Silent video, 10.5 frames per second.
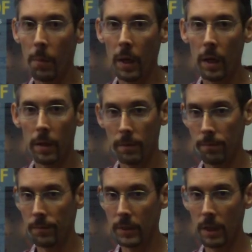But
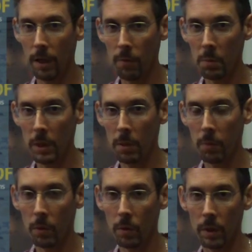7
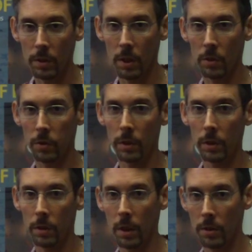people
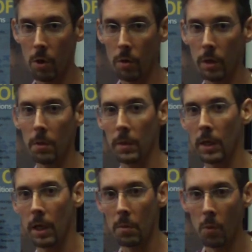essentially that don't come
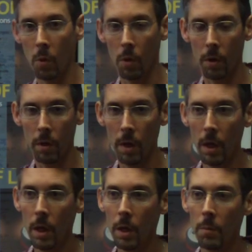in anymore,
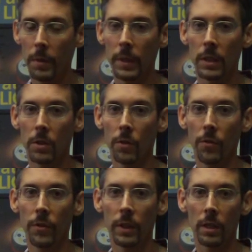but they still
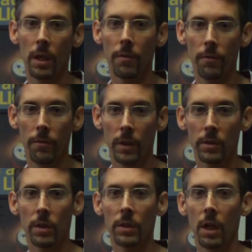think enough of
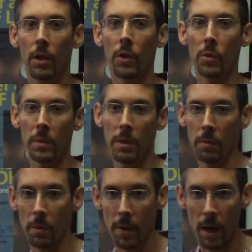us to tell other
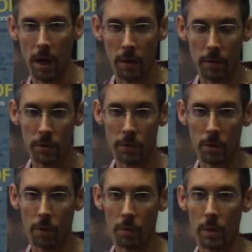people about us.
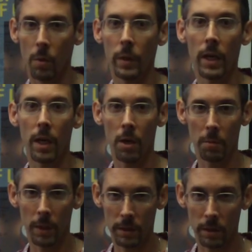So we count our
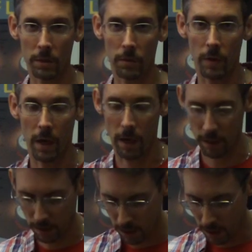blessings for that.